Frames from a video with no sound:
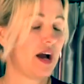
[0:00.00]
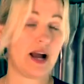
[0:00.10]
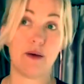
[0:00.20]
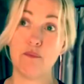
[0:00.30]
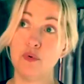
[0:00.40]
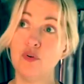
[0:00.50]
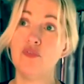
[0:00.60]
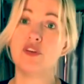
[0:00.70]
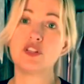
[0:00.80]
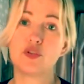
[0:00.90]
I'm
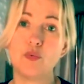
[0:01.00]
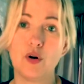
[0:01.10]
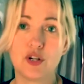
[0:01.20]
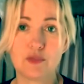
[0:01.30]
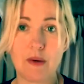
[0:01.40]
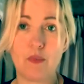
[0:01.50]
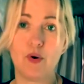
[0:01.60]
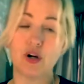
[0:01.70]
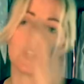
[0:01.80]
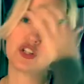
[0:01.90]
moving towards my
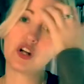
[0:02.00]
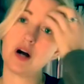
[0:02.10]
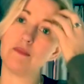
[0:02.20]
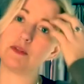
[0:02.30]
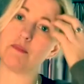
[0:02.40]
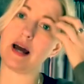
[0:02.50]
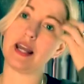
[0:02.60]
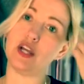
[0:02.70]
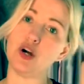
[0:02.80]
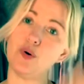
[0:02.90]
workshops,
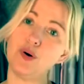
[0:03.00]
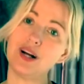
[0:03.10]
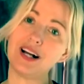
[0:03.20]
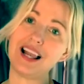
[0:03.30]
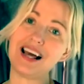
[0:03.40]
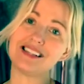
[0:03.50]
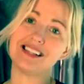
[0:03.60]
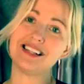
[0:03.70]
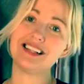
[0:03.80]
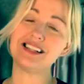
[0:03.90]
my yoga
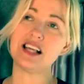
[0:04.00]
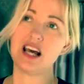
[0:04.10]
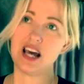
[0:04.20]
classes,